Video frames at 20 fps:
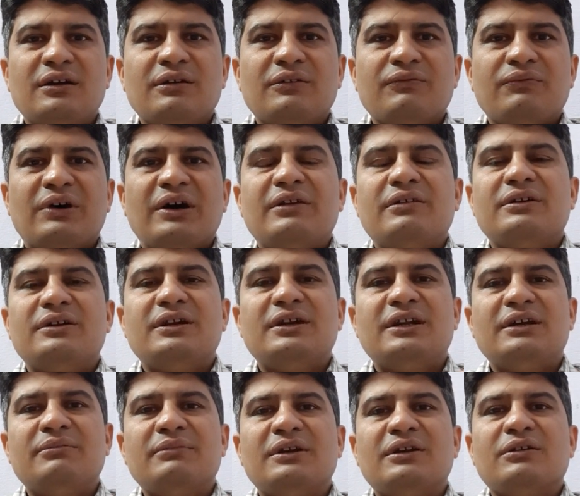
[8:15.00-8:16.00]
500
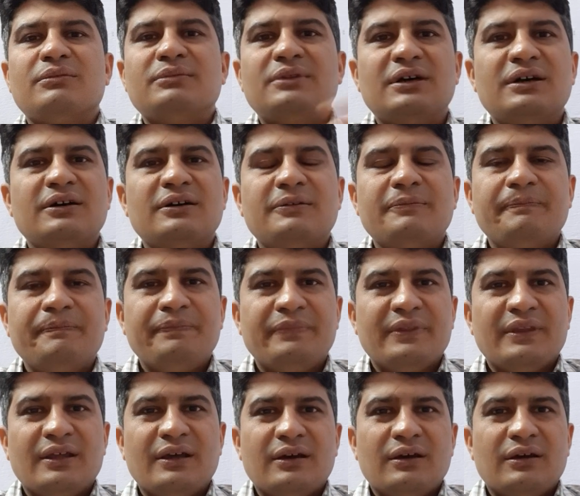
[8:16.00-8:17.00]
ml of the
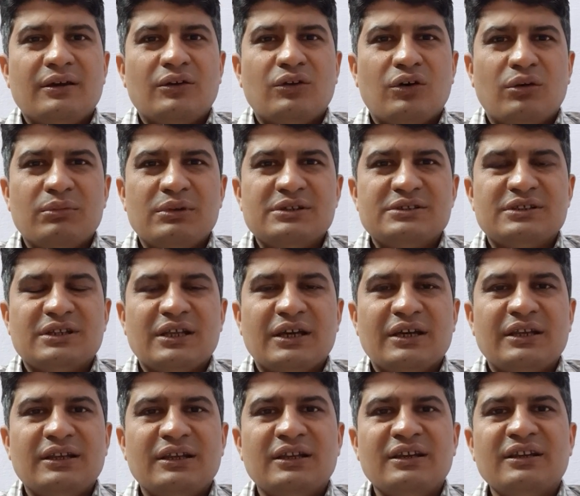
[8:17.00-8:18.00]
normal
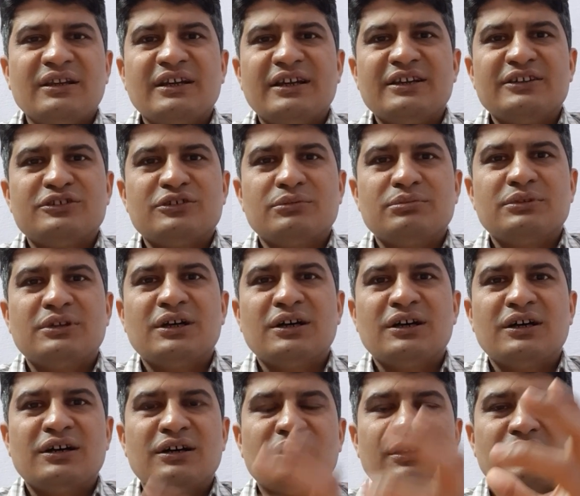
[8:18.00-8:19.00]
saline in case of
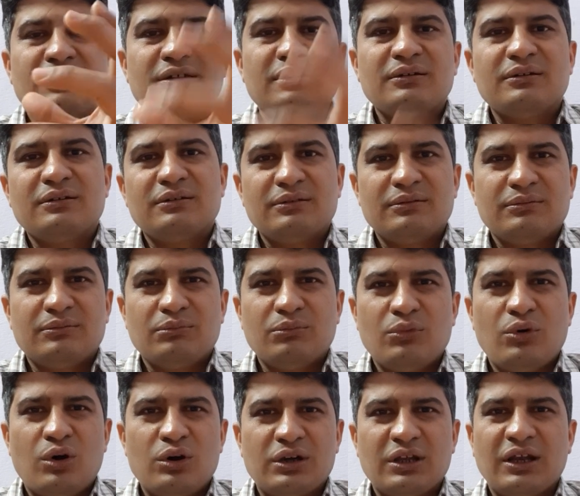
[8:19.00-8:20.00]
the
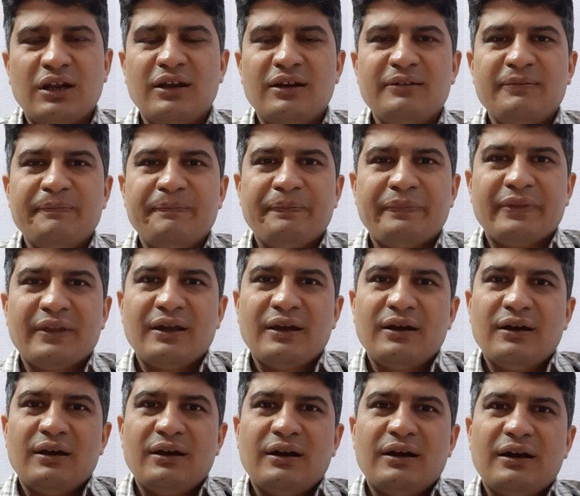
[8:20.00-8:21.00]
bottle,
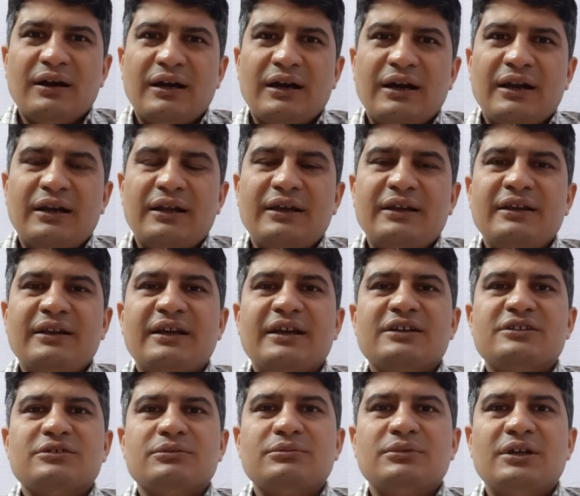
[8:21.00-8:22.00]
and in
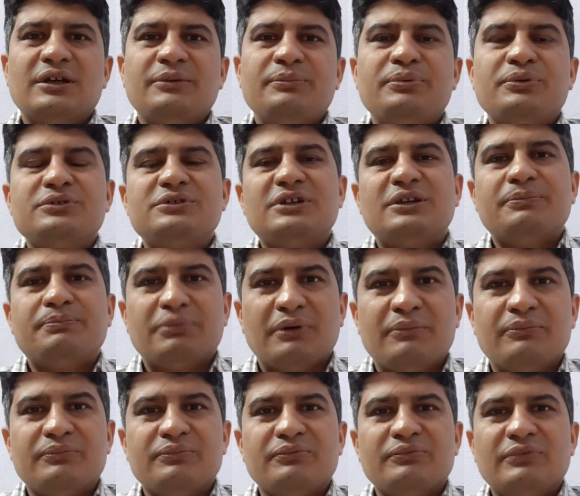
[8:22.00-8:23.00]
case of the infusion
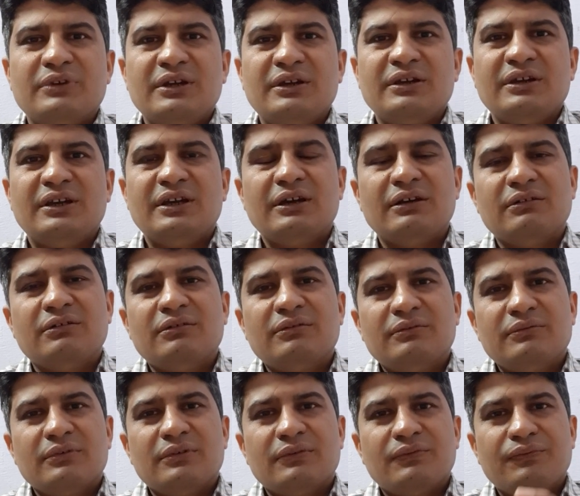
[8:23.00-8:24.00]
pump, we give
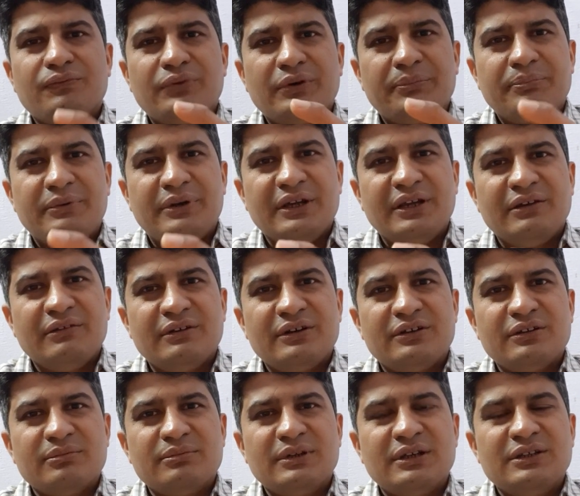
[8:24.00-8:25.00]
50 units
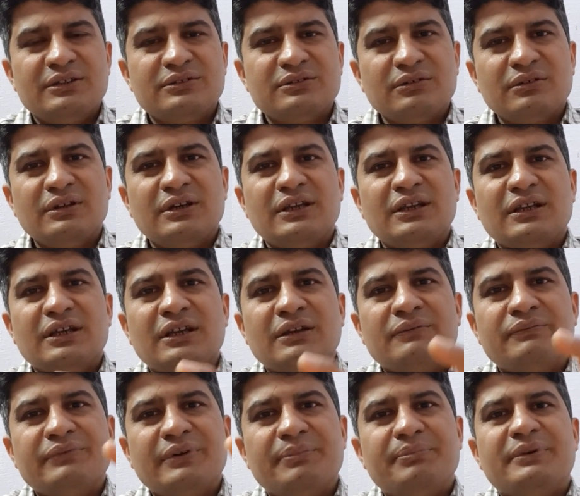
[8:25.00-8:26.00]
of the insulin in
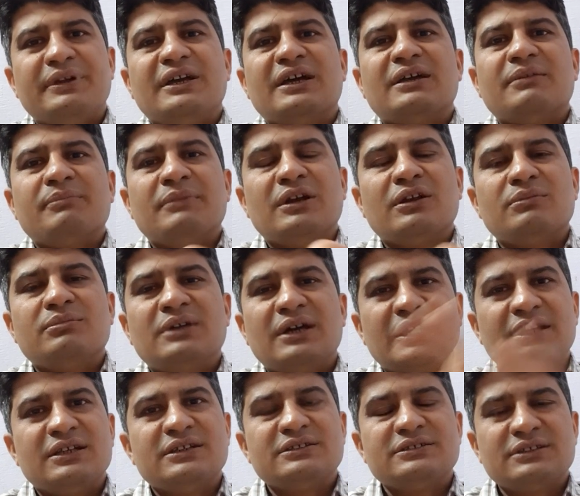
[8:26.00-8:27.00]
50 ml of the
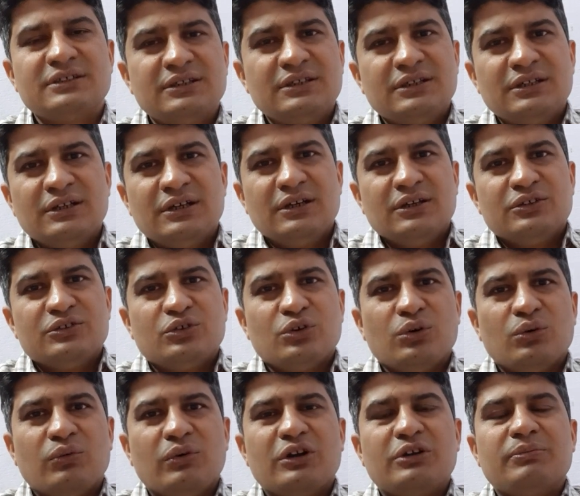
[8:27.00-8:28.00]
NS.
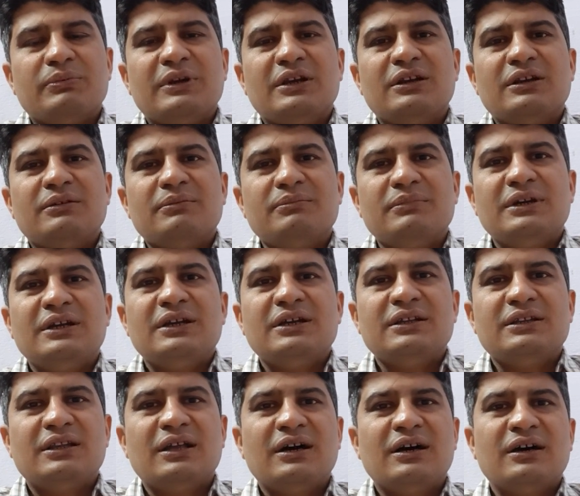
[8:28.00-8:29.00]
So what will be
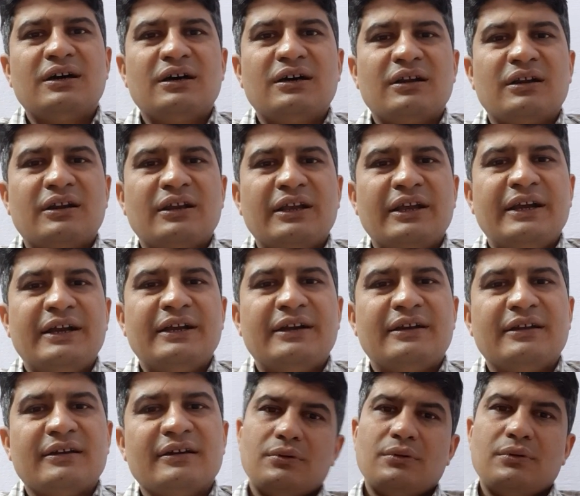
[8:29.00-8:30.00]
the
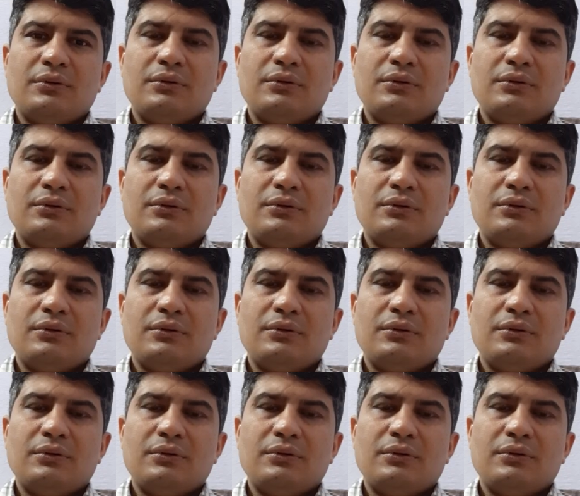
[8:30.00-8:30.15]
rate?